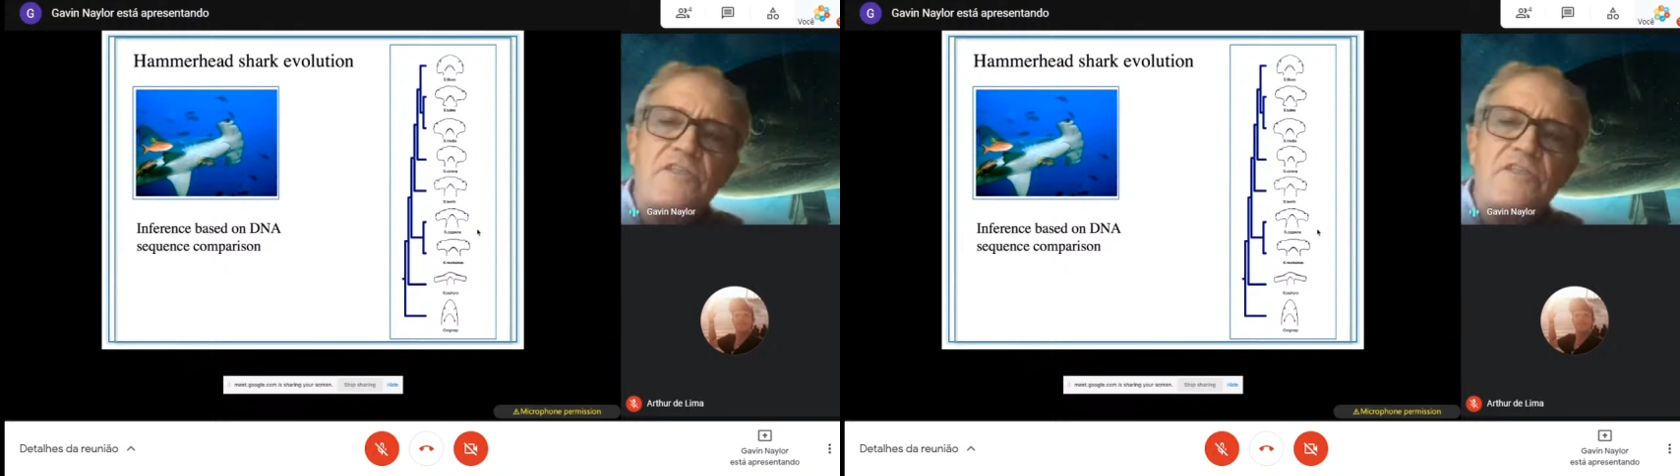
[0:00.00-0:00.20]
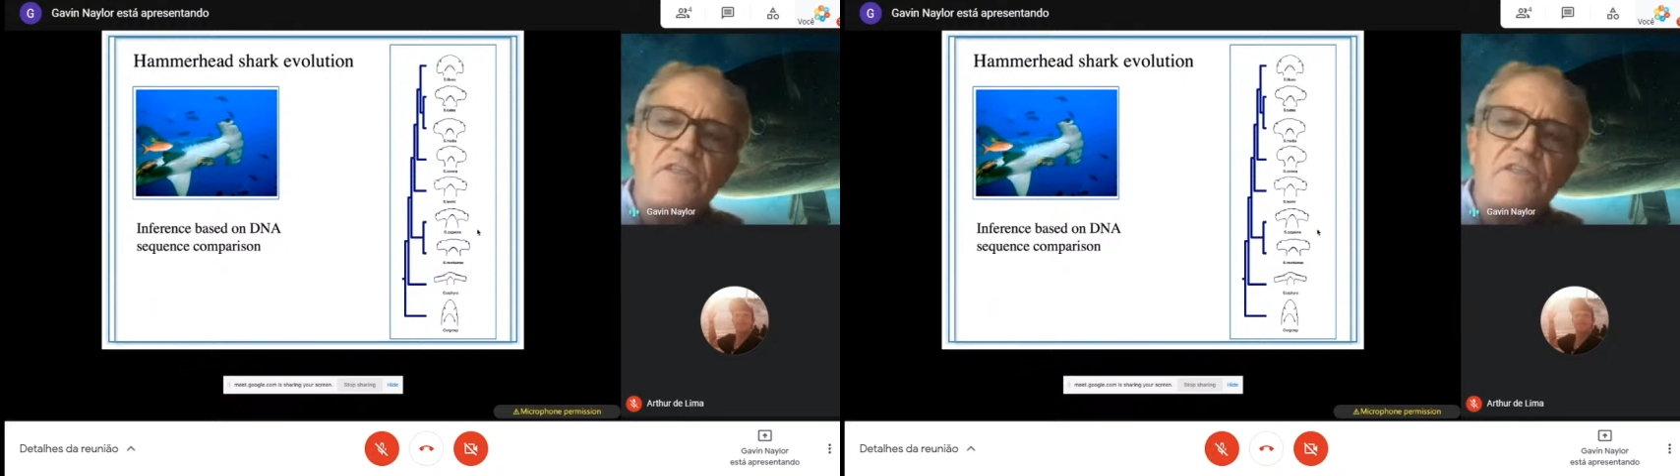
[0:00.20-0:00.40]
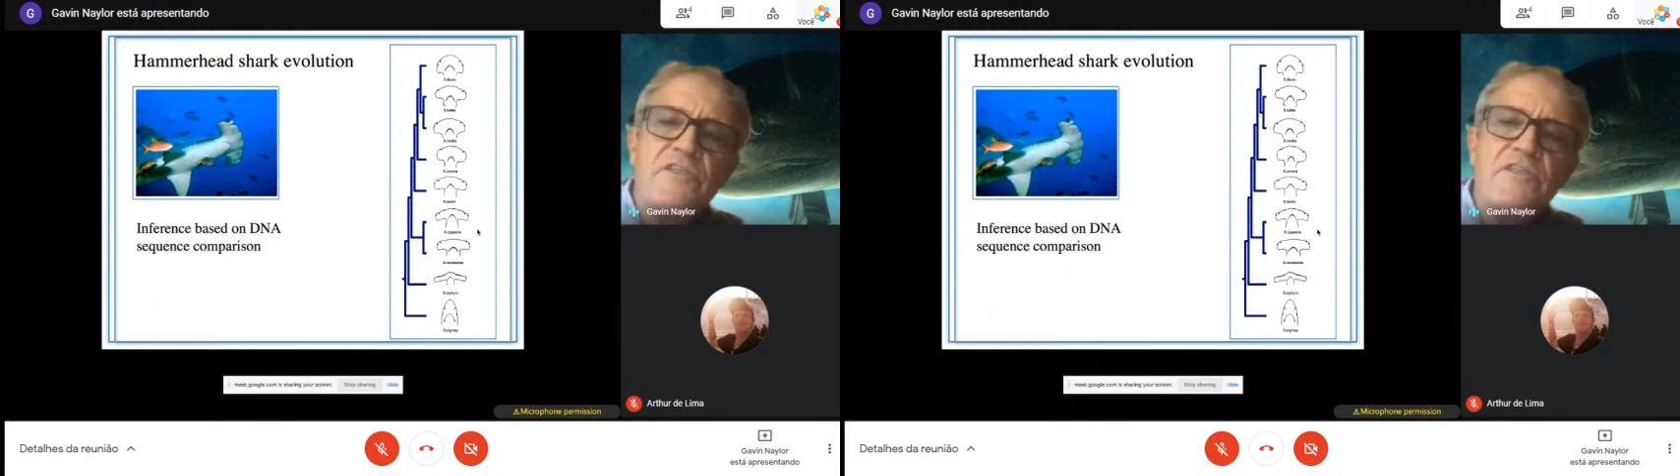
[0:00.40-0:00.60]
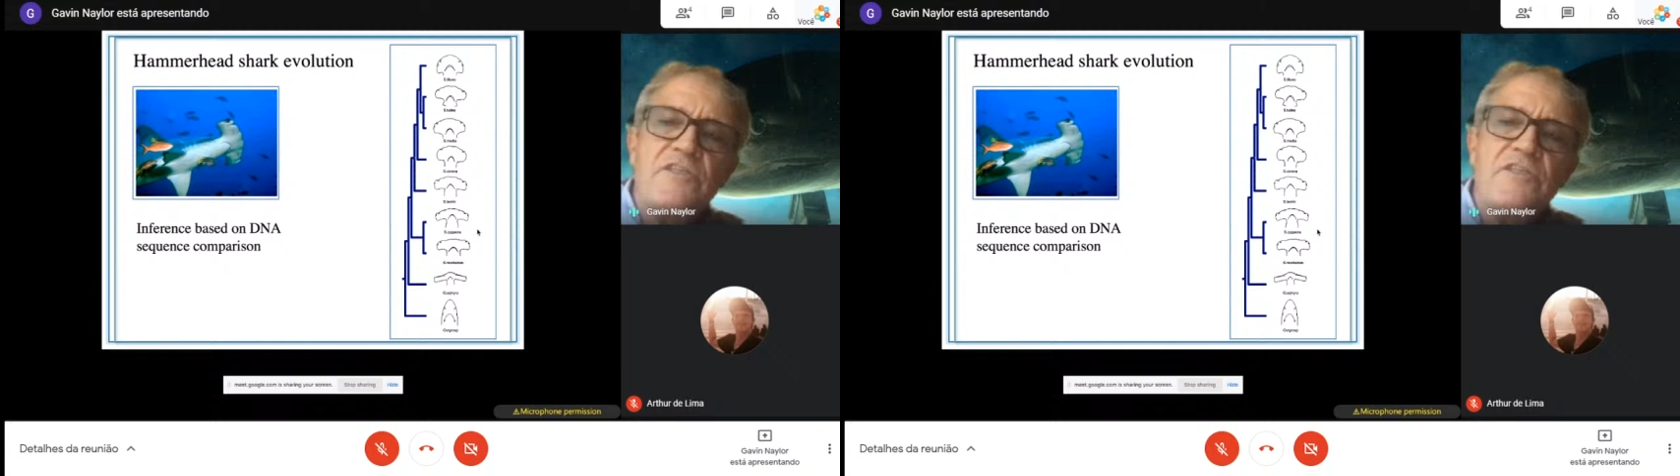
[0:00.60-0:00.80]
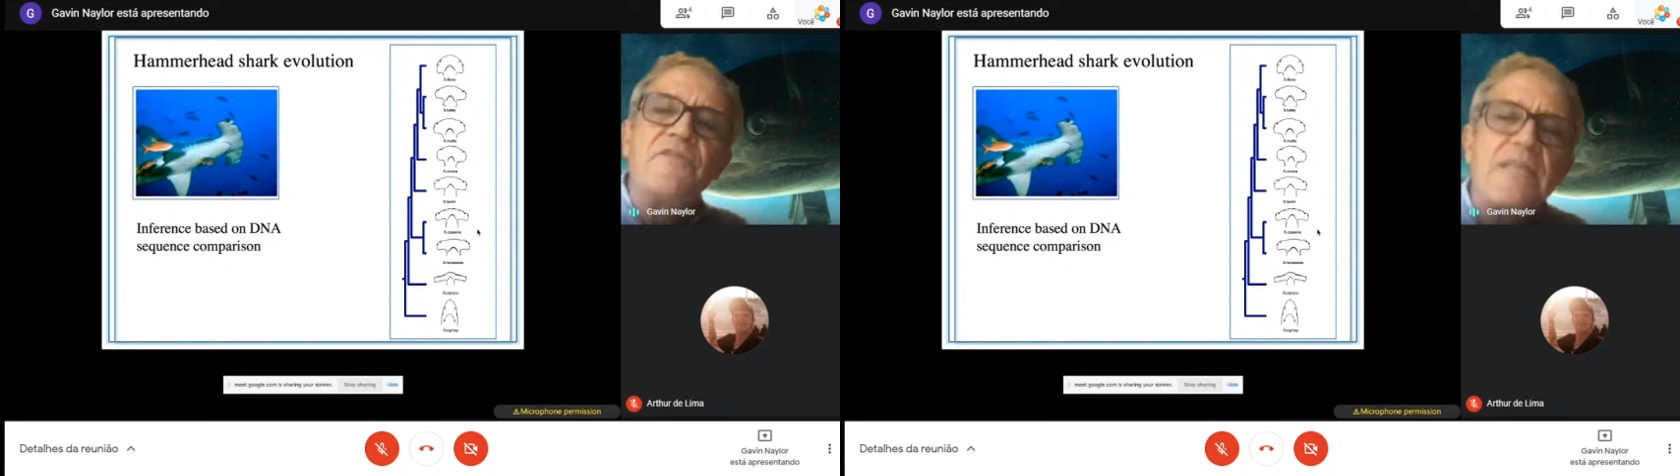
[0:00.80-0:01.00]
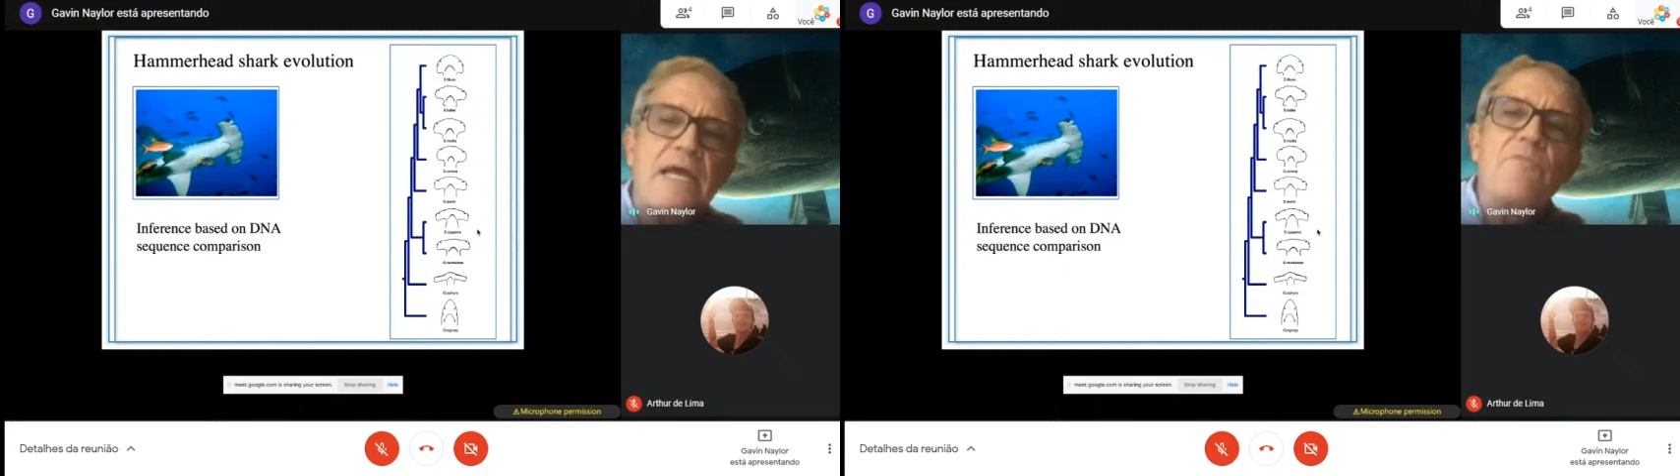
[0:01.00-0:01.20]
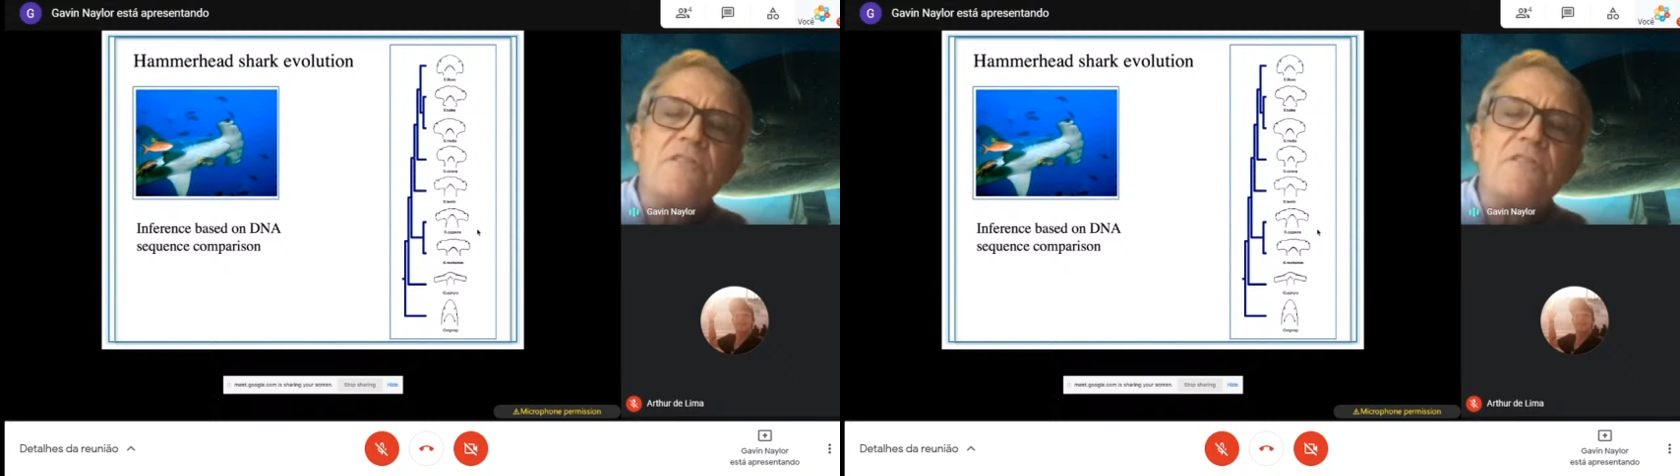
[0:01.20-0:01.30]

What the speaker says: They all give the same